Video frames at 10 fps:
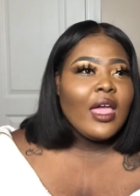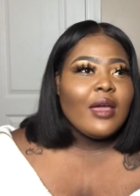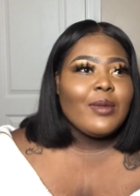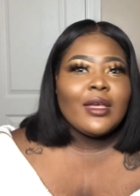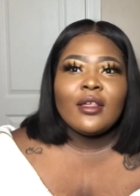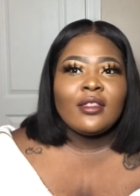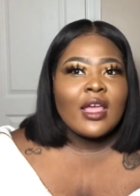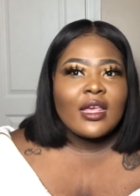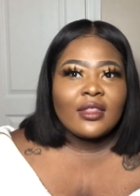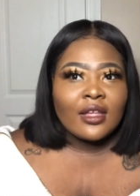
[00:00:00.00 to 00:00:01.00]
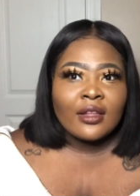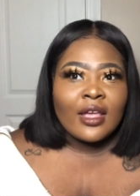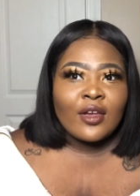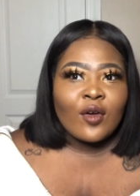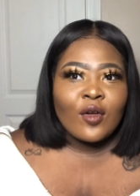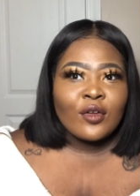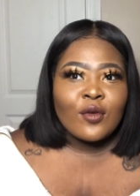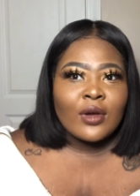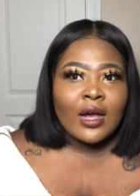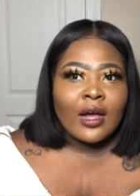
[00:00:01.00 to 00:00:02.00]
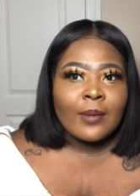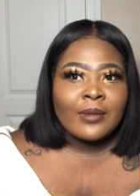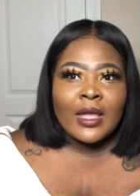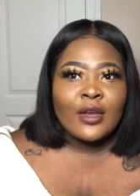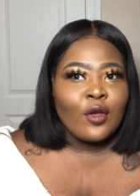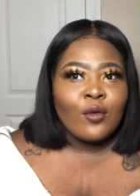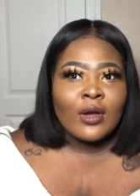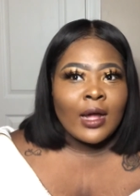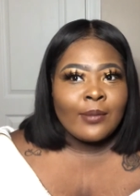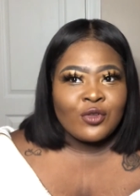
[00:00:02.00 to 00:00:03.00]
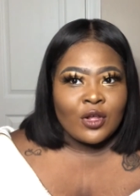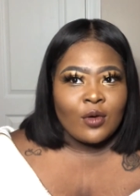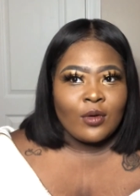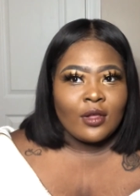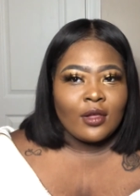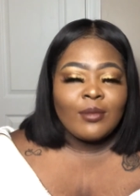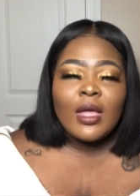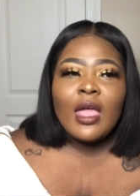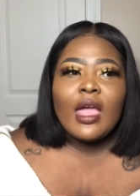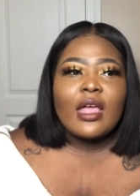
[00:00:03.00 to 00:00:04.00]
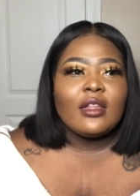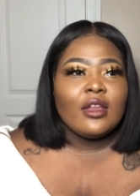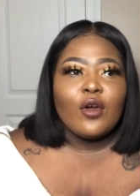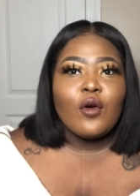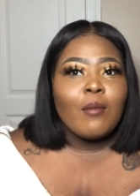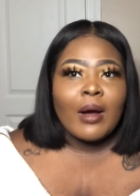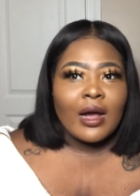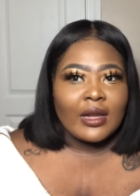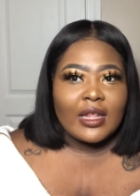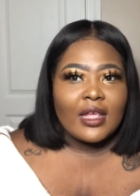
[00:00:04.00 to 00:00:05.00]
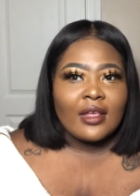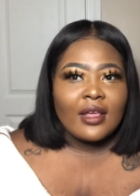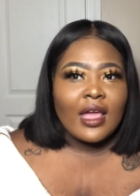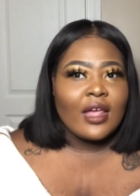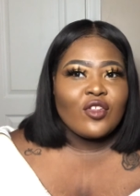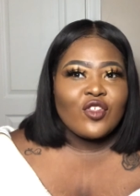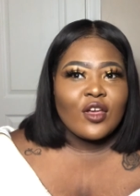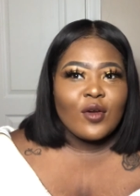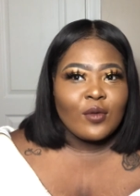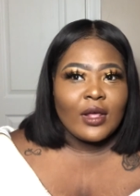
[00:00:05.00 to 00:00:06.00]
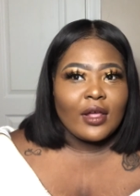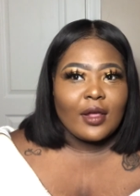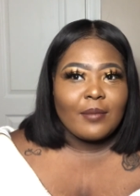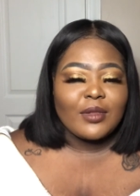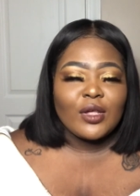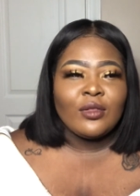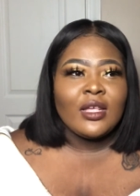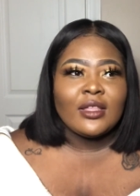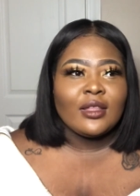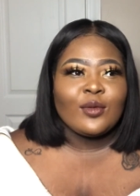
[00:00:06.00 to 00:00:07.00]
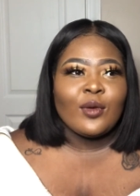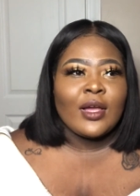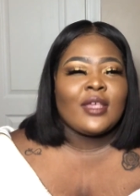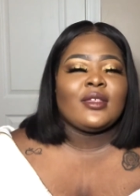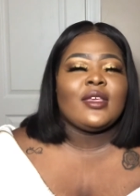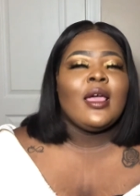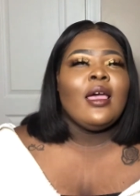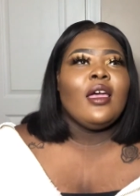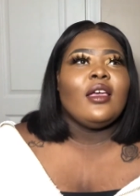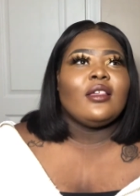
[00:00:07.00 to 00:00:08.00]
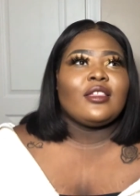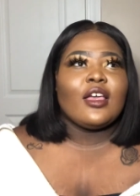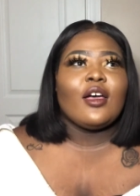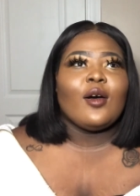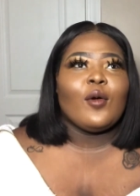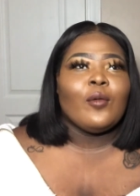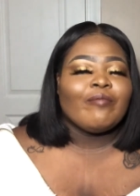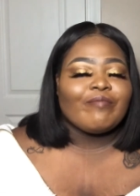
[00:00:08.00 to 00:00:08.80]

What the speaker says: because they still ain't called no cops. Ain't no cop showed up. Nobody has shown up. So this is crazy. So